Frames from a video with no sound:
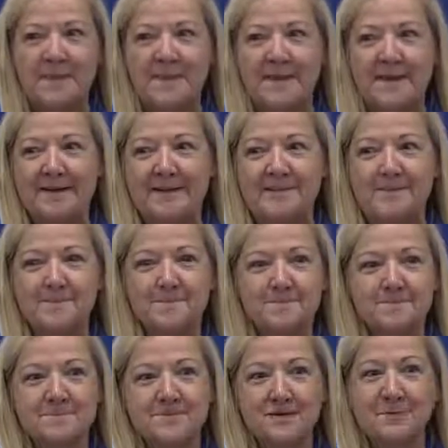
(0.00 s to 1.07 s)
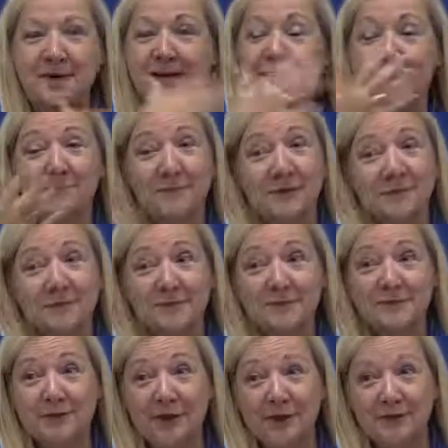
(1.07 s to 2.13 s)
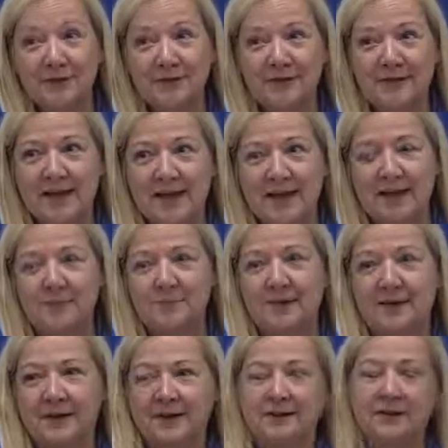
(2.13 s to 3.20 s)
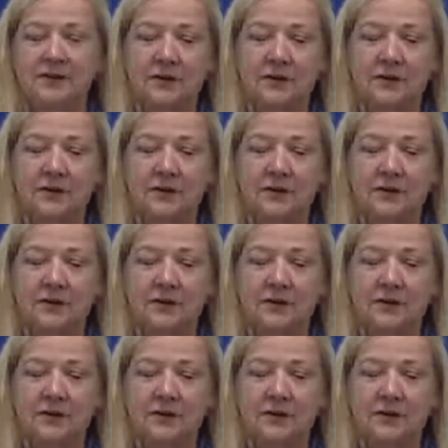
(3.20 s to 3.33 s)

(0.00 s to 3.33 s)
Now, you might not be able to start with that because,